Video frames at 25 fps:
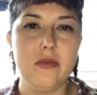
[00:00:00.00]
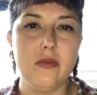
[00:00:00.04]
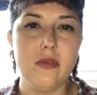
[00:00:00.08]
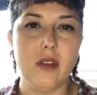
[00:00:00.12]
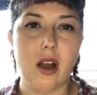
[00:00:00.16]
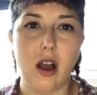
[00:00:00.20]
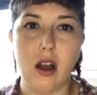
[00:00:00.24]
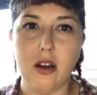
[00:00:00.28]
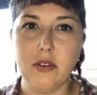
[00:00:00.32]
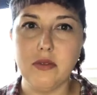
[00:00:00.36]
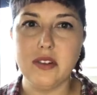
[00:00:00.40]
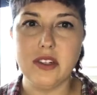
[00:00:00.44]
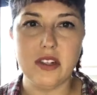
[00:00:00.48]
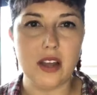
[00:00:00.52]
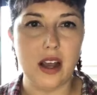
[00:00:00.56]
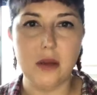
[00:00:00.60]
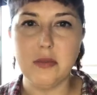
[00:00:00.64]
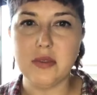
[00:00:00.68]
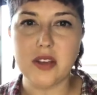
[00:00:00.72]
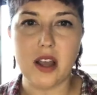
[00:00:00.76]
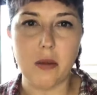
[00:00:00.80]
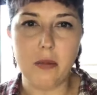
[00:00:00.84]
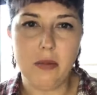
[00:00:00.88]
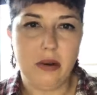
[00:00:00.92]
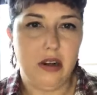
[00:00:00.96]
oftentimes
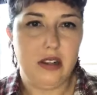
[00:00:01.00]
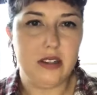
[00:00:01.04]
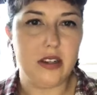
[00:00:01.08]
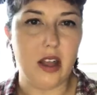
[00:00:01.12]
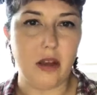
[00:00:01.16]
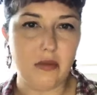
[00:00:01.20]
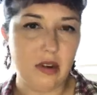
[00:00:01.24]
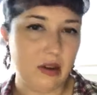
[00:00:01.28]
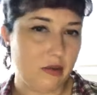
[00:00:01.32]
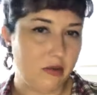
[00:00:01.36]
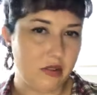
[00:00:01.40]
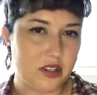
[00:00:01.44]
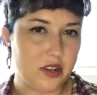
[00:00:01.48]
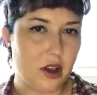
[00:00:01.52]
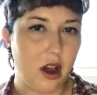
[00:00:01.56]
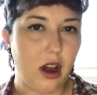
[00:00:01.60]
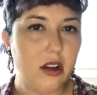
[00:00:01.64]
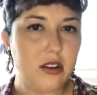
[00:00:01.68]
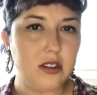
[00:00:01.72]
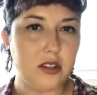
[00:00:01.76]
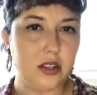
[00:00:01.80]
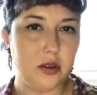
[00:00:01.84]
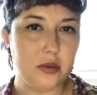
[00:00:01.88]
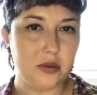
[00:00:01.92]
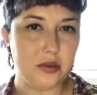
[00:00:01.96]
companies haven't even
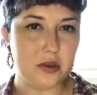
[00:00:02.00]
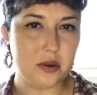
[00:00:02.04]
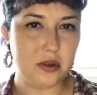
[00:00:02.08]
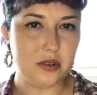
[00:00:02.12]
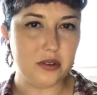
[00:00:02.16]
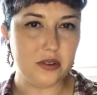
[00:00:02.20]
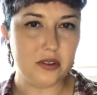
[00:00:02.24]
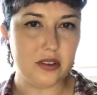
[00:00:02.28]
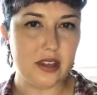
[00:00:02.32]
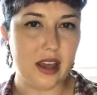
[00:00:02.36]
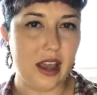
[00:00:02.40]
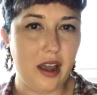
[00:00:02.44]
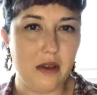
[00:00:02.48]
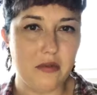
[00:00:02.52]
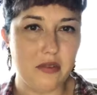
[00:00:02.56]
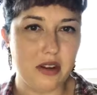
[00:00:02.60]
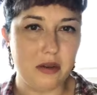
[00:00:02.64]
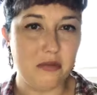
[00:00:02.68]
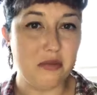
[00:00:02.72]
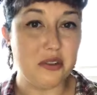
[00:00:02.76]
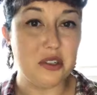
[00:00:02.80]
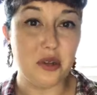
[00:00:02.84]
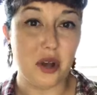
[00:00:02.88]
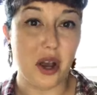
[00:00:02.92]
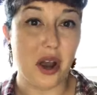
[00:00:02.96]
talked to users. They haven't
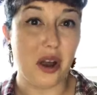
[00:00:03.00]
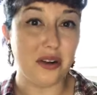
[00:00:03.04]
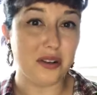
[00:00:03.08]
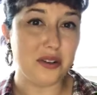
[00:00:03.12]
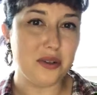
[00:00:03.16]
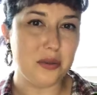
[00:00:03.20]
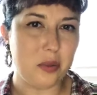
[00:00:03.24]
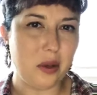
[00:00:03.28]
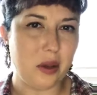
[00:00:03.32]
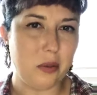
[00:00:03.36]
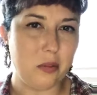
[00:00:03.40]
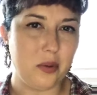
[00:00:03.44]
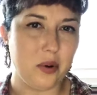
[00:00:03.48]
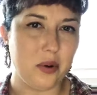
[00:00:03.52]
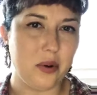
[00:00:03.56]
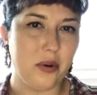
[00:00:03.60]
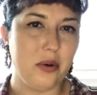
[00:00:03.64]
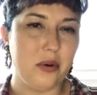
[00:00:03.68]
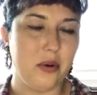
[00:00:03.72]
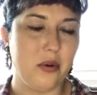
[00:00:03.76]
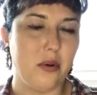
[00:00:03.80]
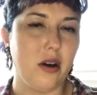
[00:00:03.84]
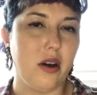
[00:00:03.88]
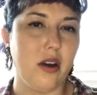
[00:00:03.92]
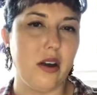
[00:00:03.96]
even talked to people
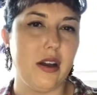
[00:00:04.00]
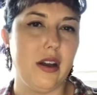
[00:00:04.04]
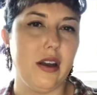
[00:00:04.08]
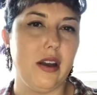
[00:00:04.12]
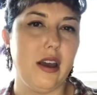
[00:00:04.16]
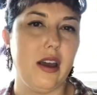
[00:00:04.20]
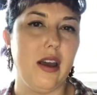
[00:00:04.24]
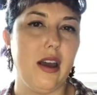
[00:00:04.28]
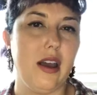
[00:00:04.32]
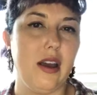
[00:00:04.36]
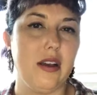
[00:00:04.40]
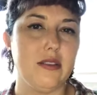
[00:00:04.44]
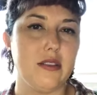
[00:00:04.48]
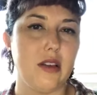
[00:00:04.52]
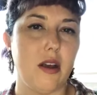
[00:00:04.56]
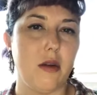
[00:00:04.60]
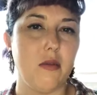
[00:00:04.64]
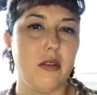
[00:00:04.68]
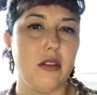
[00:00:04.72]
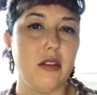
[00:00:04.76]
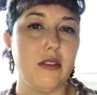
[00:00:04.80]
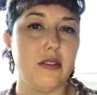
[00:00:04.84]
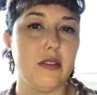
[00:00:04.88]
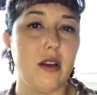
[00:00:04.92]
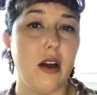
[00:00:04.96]
who are going to get hands-on
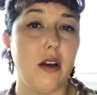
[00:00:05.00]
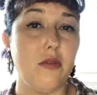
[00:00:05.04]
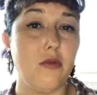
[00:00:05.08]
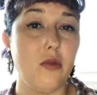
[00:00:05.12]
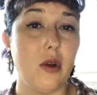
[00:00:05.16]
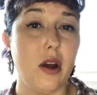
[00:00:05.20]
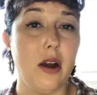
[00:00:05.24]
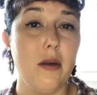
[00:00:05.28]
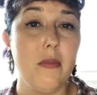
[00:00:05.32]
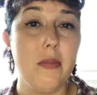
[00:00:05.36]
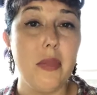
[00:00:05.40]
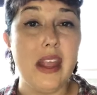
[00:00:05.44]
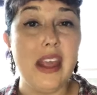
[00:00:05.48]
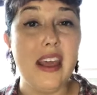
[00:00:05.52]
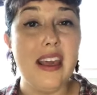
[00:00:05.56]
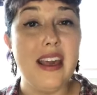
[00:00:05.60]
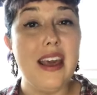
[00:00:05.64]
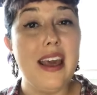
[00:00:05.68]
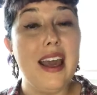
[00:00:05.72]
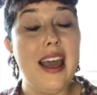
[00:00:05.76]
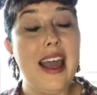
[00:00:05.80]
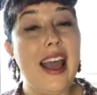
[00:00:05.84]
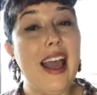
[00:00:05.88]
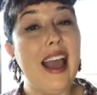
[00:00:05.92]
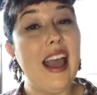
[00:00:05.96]
with the software.
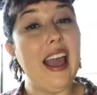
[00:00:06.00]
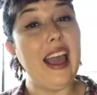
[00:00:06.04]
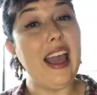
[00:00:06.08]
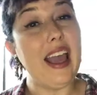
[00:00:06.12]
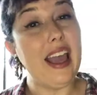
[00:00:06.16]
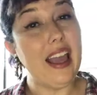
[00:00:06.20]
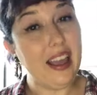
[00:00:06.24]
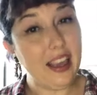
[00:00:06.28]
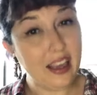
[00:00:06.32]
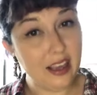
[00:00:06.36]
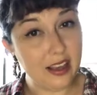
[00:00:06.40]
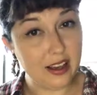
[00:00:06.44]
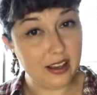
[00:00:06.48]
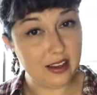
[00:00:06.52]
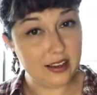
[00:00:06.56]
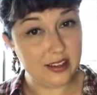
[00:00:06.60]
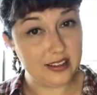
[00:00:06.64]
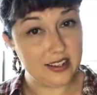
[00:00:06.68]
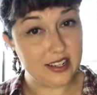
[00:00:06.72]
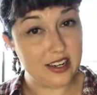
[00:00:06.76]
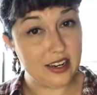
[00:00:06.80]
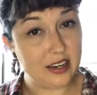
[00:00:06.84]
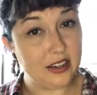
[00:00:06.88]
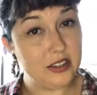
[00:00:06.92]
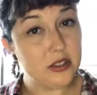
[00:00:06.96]
And
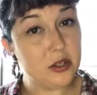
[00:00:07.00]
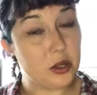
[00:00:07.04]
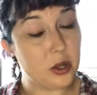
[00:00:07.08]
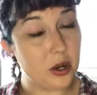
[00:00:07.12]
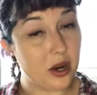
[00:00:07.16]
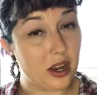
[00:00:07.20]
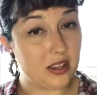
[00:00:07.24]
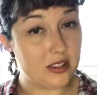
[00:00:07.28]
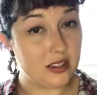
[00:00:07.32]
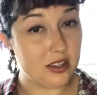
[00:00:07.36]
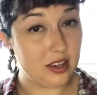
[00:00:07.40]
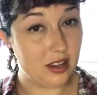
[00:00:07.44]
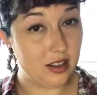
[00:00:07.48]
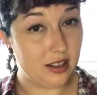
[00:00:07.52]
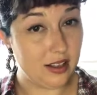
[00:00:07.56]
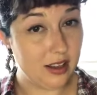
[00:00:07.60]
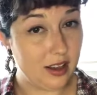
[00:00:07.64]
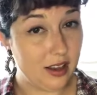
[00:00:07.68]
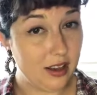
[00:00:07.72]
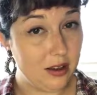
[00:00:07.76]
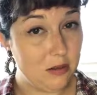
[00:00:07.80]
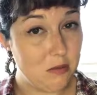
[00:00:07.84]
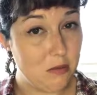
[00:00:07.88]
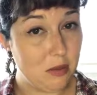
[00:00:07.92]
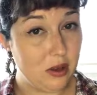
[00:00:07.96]

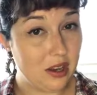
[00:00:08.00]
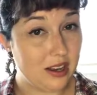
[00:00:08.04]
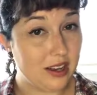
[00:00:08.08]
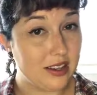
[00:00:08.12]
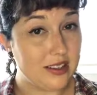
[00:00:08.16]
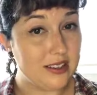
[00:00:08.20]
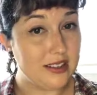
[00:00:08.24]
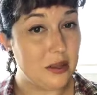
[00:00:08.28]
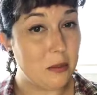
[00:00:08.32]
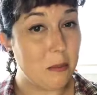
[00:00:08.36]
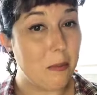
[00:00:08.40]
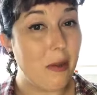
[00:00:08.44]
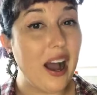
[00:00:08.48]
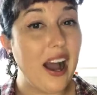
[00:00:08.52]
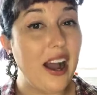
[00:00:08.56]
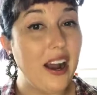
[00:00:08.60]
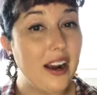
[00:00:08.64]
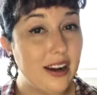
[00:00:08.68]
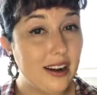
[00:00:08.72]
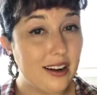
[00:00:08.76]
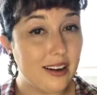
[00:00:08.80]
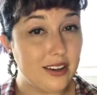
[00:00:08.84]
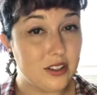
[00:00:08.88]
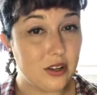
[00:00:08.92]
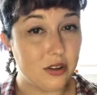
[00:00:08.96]
interestingly, because the
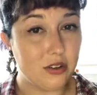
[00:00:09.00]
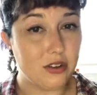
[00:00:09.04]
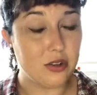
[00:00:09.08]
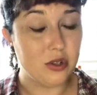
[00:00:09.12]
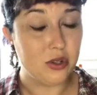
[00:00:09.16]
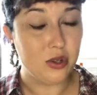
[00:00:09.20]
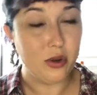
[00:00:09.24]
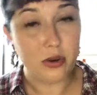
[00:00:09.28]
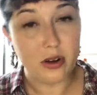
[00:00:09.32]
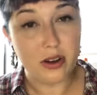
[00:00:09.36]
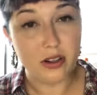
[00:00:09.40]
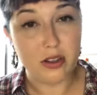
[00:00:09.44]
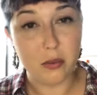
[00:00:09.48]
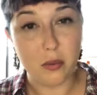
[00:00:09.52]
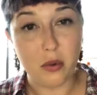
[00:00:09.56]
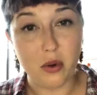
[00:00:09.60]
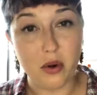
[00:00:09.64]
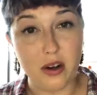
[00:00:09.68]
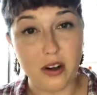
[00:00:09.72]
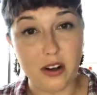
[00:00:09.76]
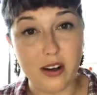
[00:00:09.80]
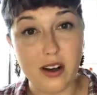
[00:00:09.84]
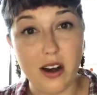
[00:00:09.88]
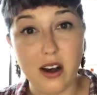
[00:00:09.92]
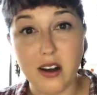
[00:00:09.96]
buyers are sort of the
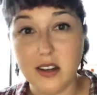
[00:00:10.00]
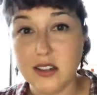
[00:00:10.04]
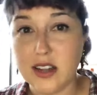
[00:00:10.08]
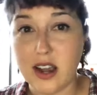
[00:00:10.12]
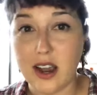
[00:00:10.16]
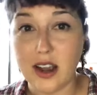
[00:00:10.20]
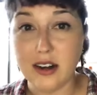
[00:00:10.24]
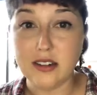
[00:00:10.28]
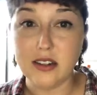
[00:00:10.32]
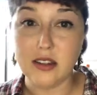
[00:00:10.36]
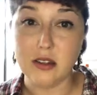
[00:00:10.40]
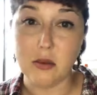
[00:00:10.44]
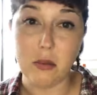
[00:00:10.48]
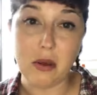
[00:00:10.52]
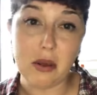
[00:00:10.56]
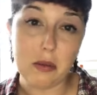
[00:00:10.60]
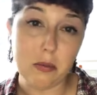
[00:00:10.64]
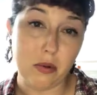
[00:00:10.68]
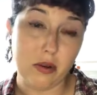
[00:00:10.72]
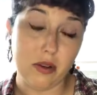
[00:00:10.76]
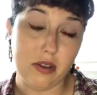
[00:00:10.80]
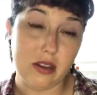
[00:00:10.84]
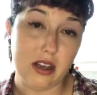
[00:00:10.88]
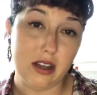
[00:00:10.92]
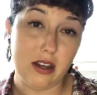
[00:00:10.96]
point of contact and the
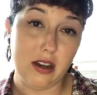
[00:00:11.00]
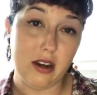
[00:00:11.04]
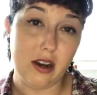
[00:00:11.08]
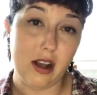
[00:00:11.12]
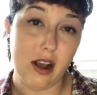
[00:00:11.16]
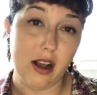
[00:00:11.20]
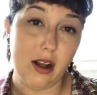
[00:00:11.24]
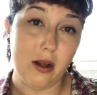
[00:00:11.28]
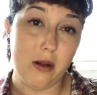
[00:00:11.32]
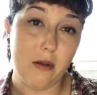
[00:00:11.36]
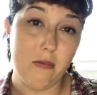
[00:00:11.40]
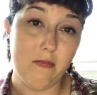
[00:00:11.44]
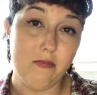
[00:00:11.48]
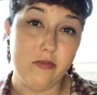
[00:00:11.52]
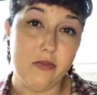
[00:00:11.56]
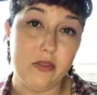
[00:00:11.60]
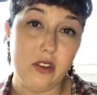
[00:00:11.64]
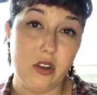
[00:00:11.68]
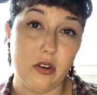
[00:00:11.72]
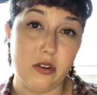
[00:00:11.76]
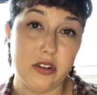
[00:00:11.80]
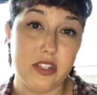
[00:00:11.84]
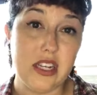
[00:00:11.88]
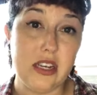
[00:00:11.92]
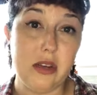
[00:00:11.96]
people that
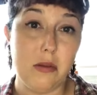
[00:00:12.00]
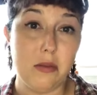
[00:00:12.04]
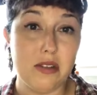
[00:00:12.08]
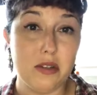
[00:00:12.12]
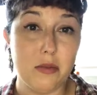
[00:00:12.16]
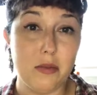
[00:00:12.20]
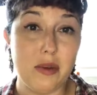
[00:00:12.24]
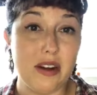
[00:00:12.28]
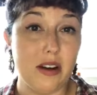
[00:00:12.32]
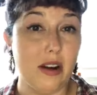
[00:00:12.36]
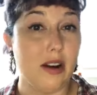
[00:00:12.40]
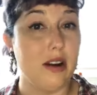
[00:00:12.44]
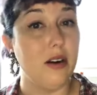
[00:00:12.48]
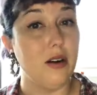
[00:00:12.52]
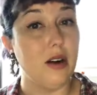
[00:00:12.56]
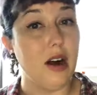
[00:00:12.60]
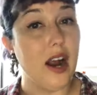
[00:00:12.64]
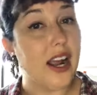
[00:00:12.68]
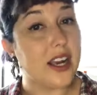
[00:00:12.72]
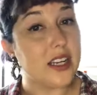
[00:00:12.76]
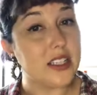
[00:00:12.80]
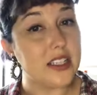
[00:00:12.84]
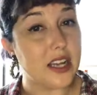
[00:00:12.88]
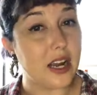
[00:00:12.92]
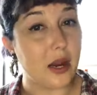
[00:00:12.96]
your team has been
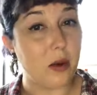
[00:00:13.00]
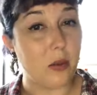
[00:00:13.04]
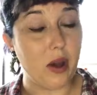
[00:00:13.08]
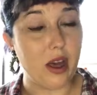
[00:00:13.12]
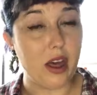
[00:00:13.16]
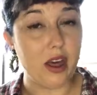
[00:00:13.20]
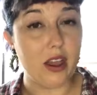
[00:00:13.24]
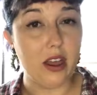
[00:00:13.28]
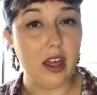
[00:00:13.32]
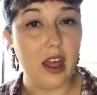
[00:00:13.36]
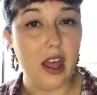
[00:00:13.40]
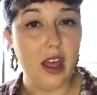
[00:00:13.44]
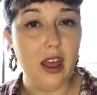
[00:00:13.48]
interacting with,